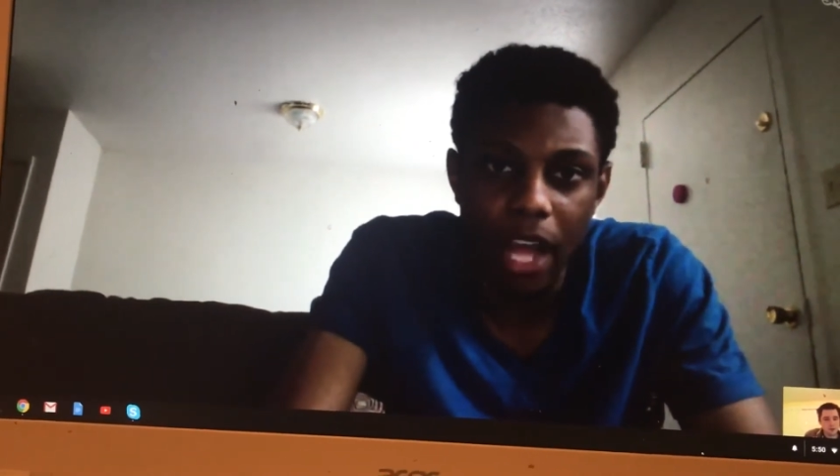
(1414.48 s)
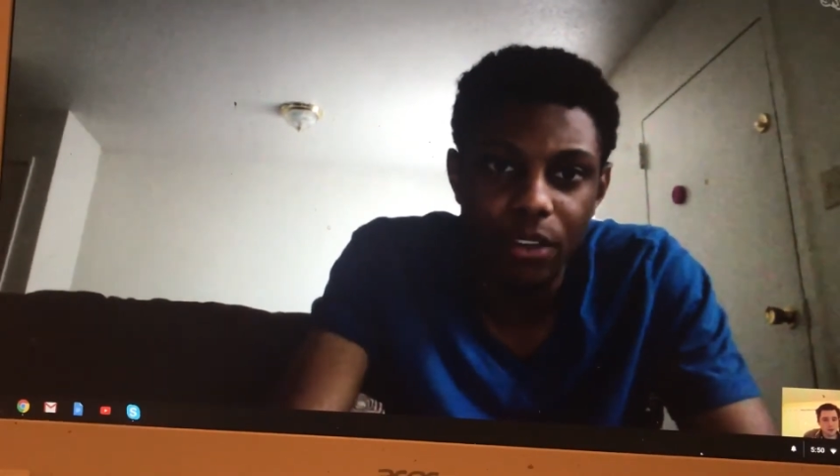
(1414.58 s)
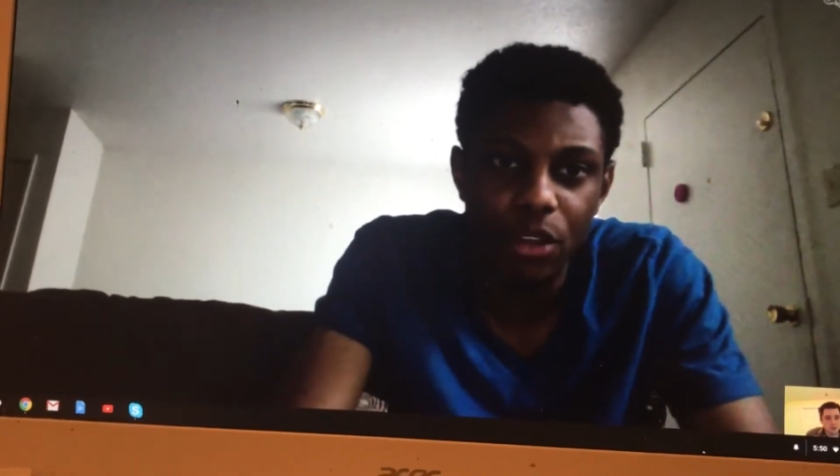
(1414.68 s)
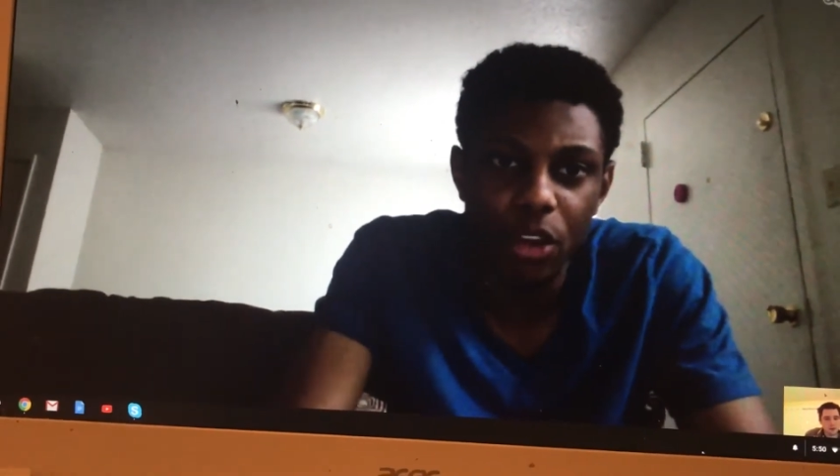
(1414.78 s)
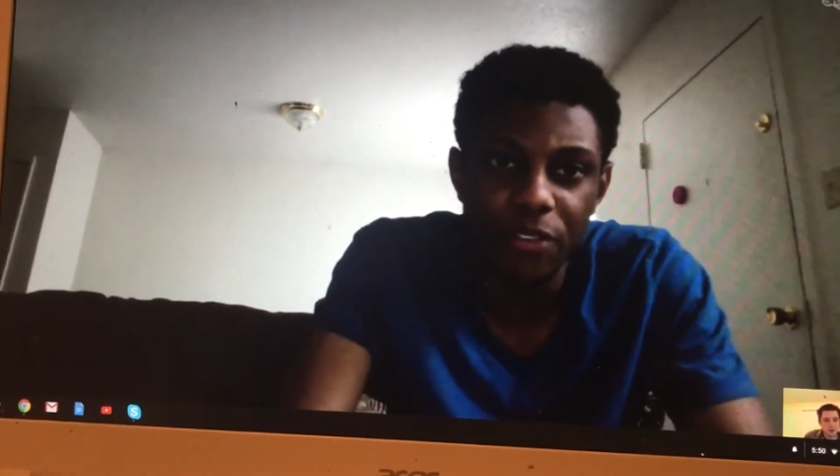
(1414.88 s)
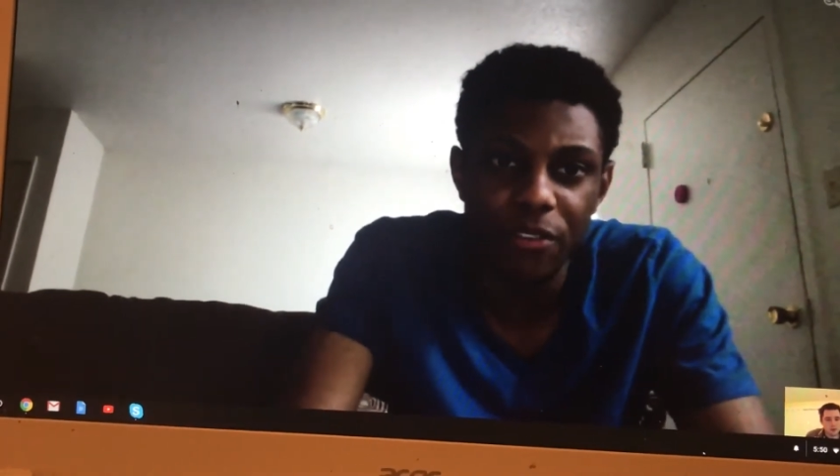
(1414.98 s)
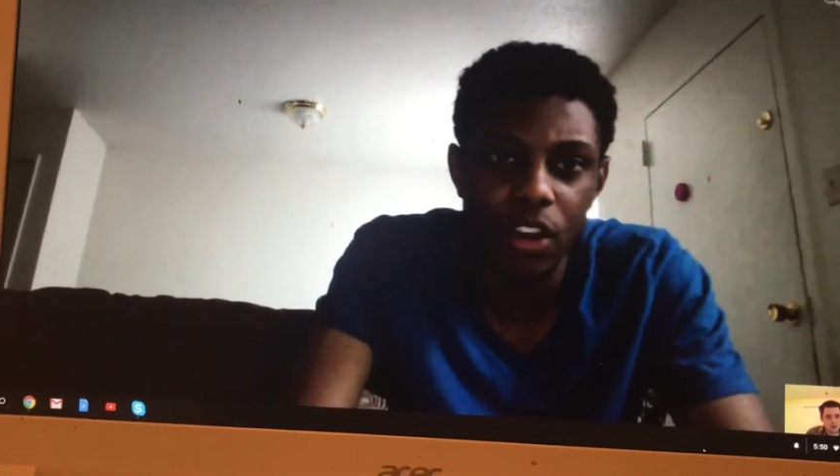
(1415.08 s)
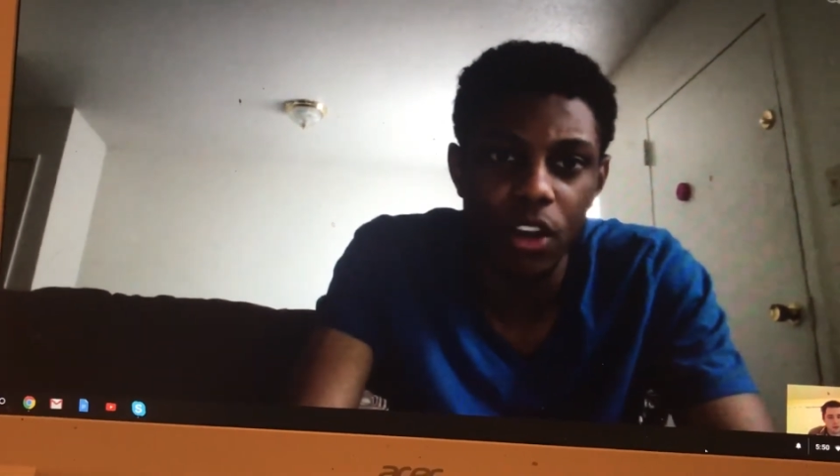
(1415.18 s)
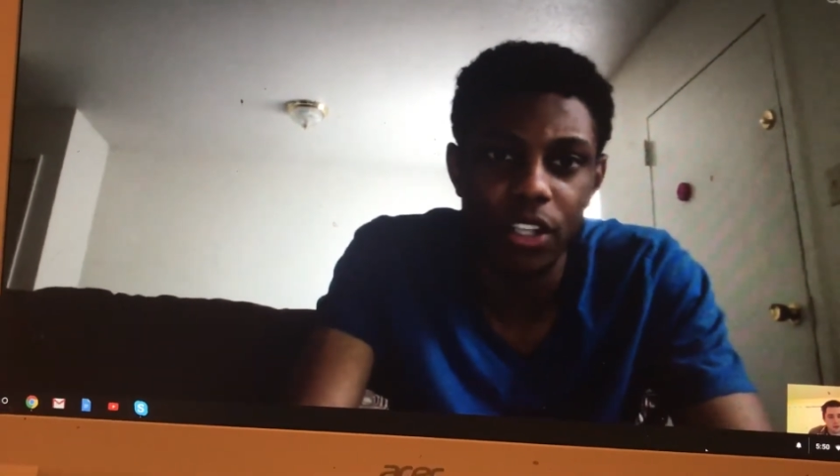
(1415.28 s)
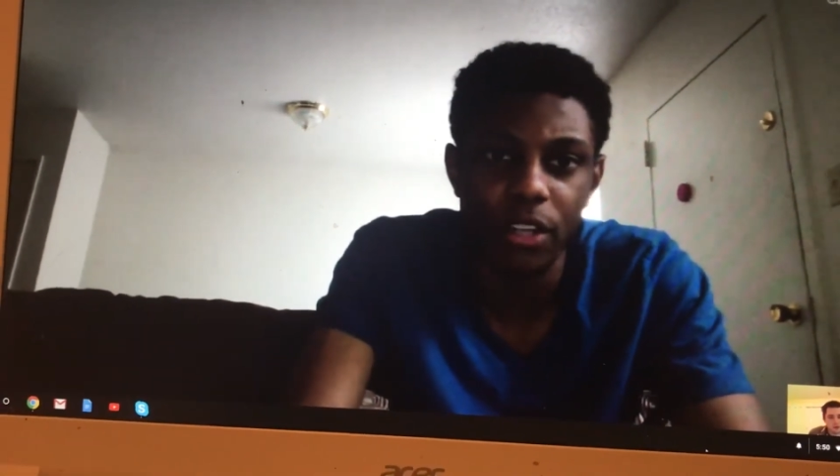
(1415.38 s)
I don't know if
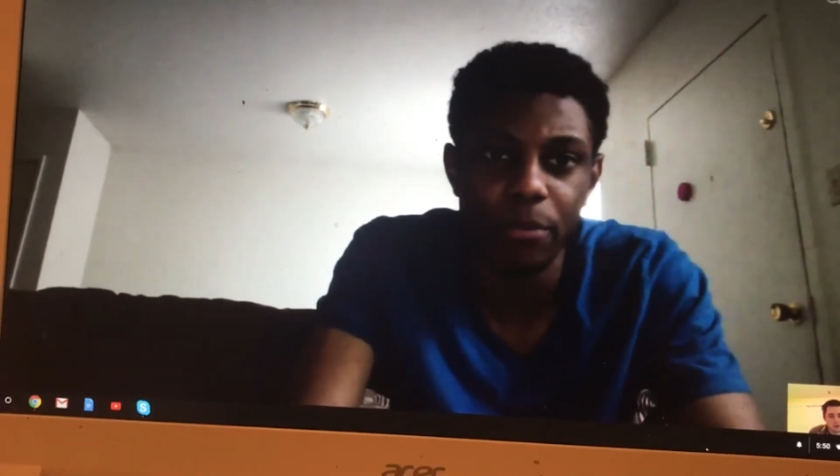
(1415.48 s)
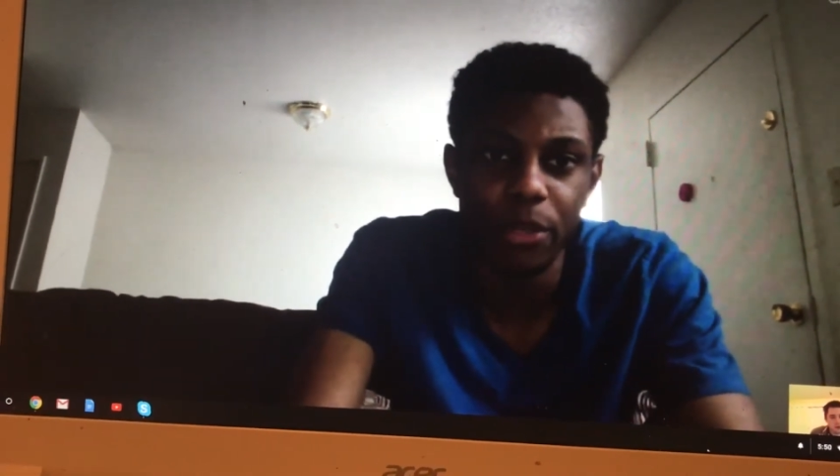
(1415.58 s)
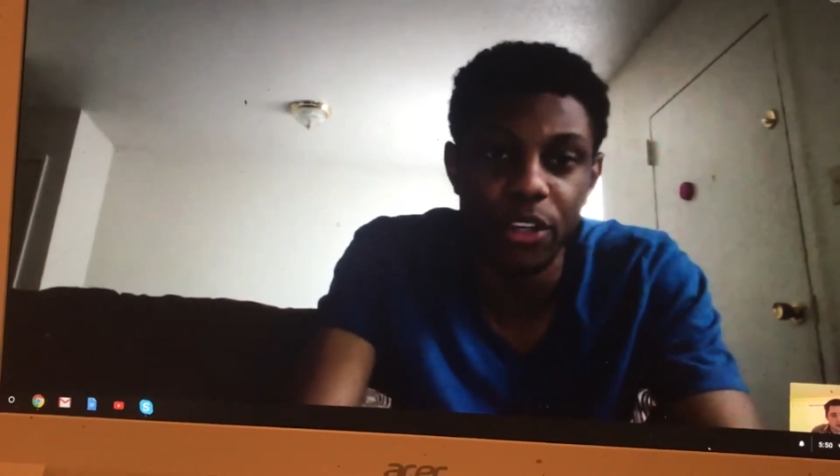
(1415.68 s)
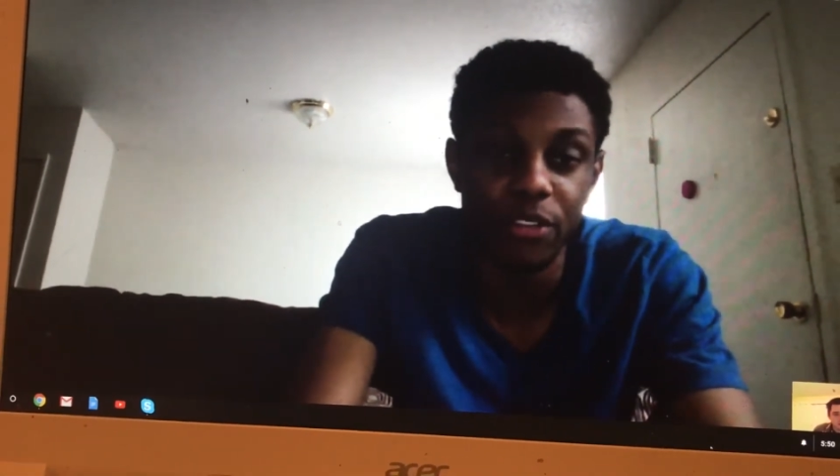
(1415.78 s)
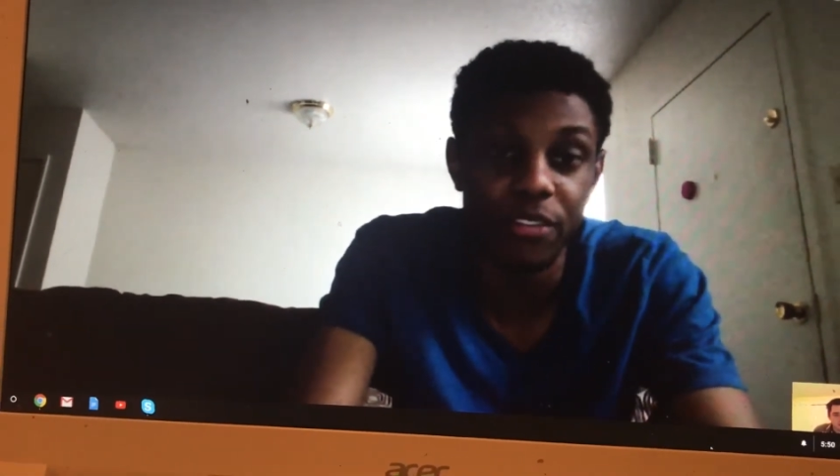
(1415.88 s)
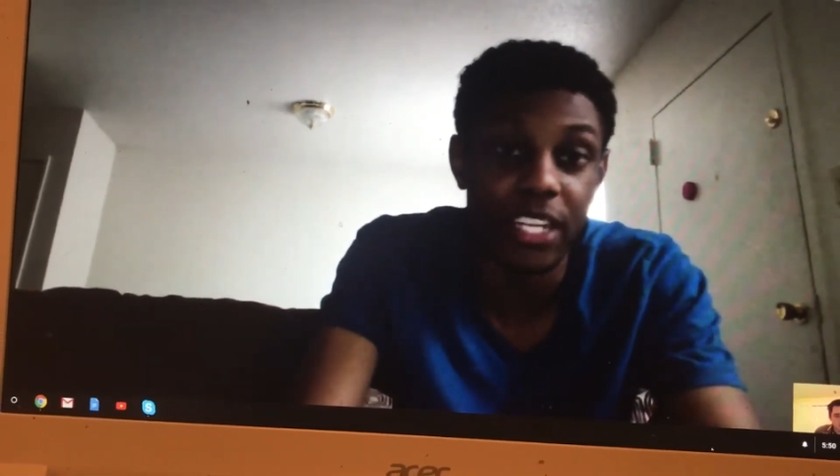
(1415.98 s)
it's on a computer.